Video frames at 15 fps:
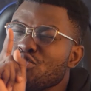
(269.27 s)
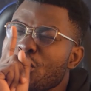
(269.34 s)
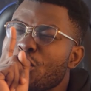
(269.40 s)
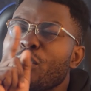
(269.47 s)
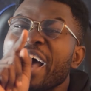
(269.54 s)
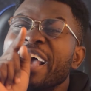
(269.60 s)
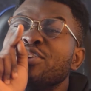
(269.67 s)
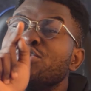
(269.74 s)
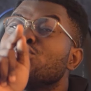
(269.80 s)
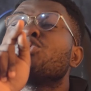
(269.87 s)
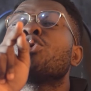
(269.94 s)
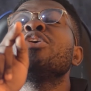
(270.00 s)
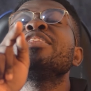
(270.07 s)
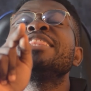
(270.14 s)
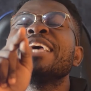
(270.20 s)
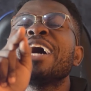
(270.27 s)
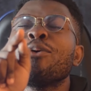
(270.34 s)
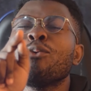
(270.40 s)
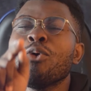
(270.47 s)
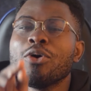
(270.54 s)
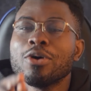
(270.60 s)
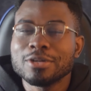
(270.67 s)
know why you got the
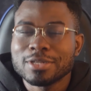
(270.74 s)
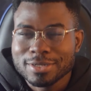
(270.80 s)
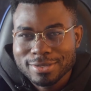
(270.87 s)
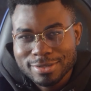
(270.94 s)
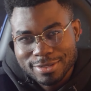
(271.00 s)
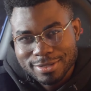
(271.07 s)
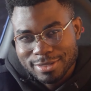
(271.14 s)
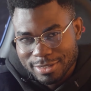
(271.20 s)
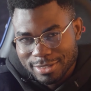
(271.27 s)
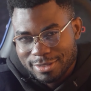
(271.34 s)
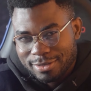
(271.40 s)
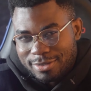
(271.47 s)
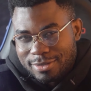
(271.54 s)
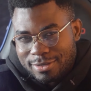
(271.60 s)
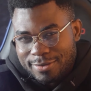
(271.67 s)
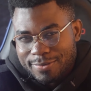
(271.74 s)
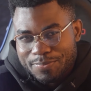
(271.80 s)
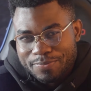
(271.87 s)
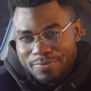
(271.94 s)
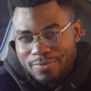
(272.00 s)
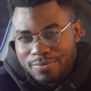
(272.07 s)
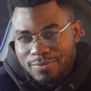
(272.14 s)
award is...
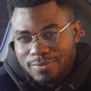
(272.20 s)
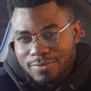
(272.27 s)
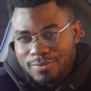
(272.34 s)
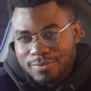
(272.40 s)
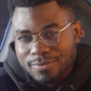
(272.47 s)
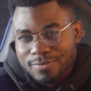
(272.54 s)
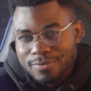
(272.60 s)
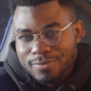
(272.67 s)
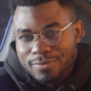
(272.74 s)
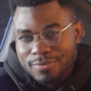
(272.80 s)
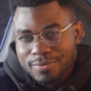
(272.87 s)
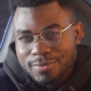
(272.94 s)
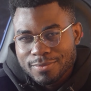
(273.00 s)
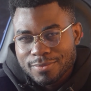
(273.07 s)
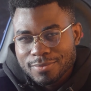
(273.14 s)
Only me and...